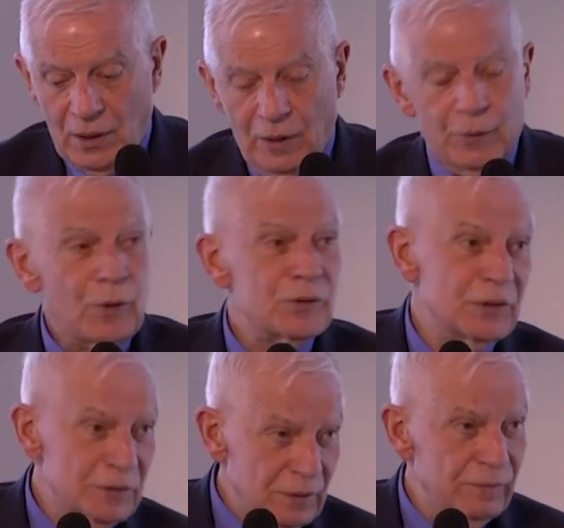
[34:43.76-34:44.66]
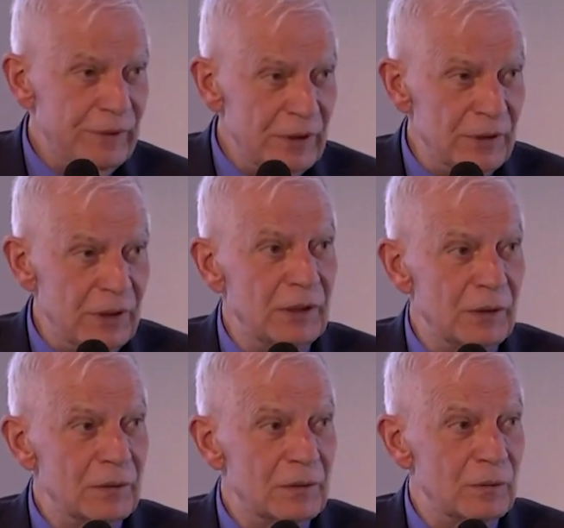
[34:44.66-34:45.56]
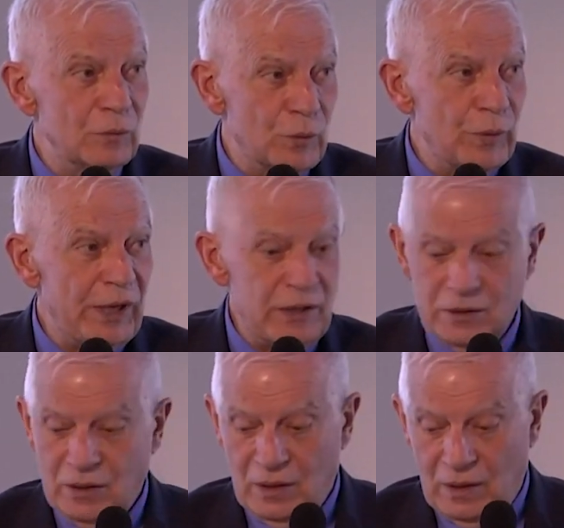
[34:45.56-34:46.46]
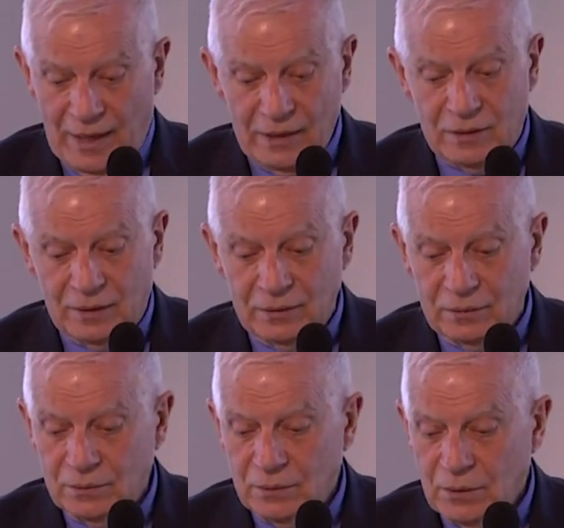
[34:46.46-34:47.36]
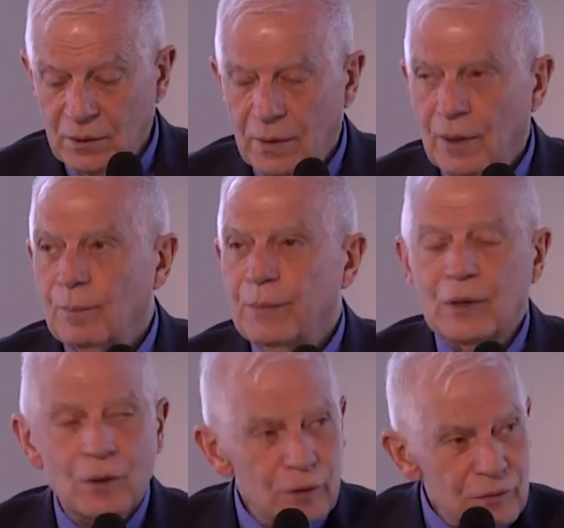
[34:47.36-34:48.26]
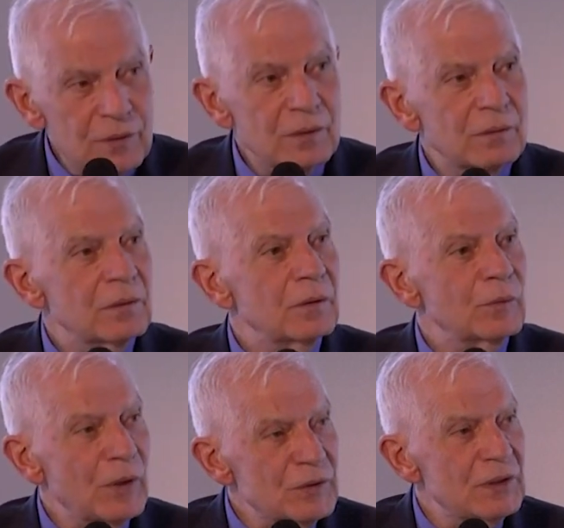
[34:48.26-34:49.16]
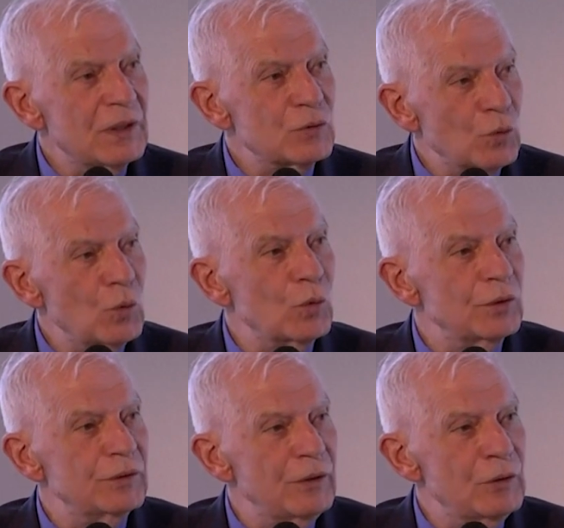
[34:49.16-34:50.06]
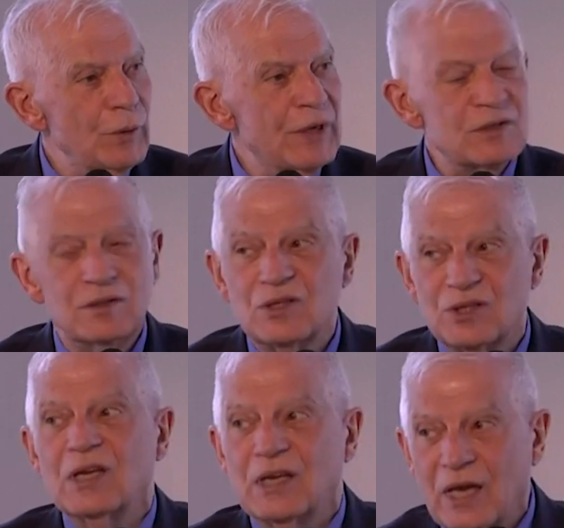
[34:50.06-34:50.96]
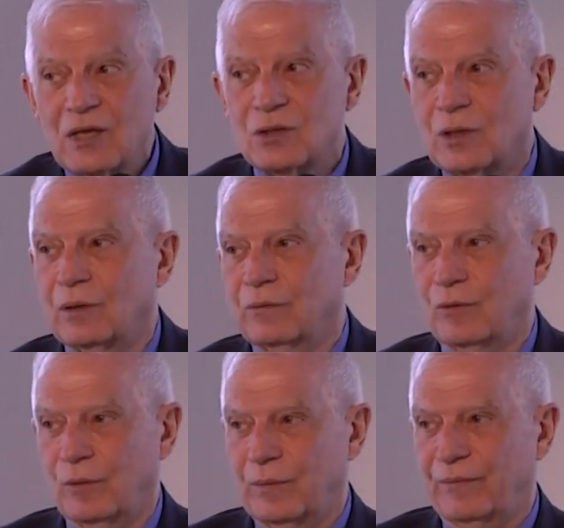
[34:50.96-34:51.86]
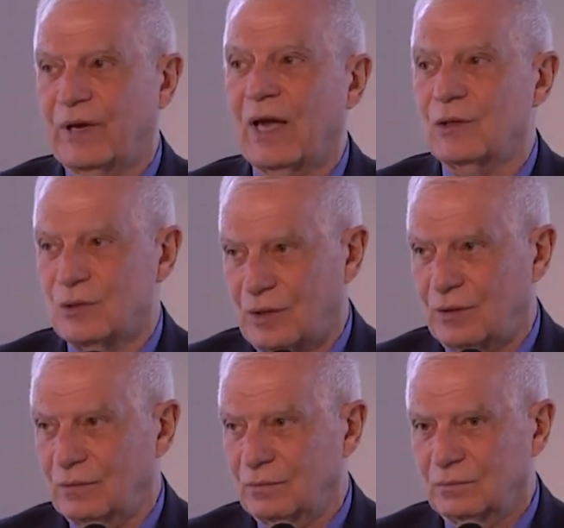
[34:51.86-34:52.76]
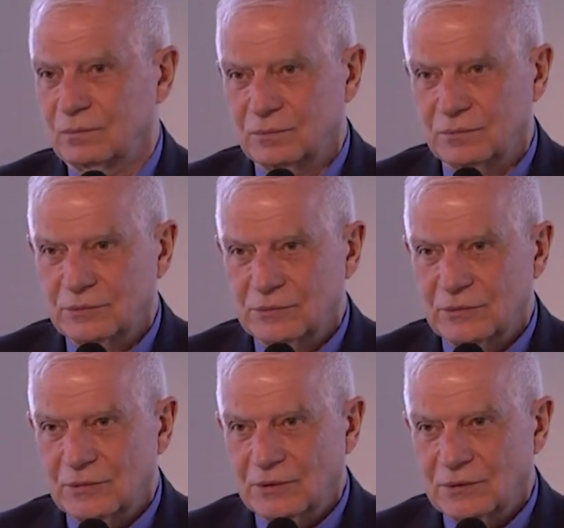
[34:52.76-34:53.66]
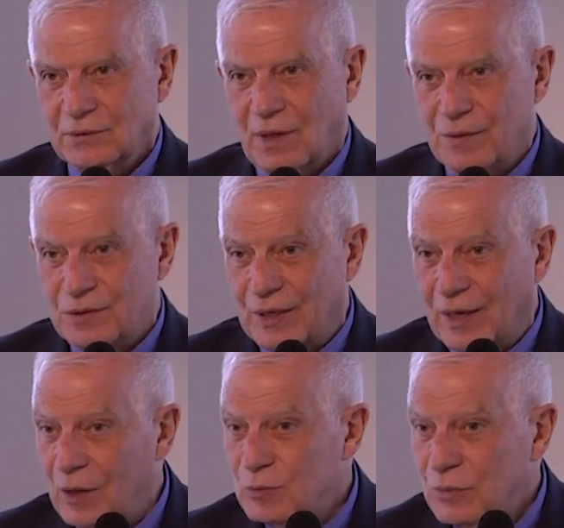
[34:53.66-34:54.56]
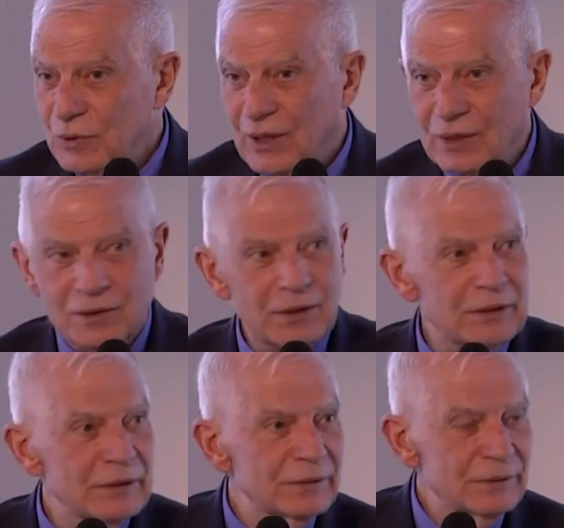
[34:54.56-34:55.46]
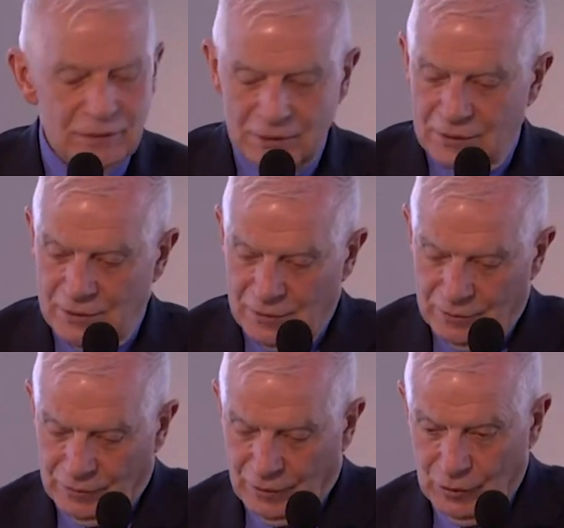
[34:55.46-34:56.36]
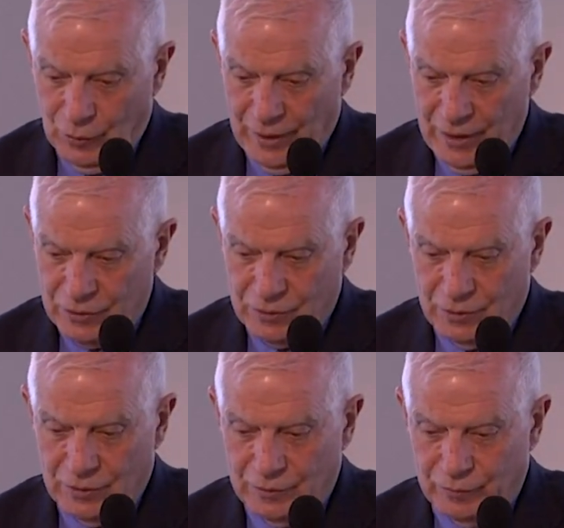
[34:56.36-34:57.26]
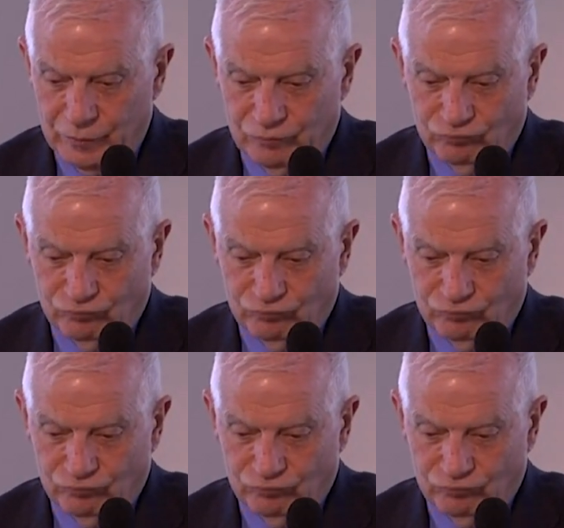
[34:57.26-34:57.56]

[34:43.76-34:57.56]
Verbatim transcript: And Russia intervened in Ukraine later because Russia saw the U S disengaging from Afghanistan. A disengagement that uh, the U S uh,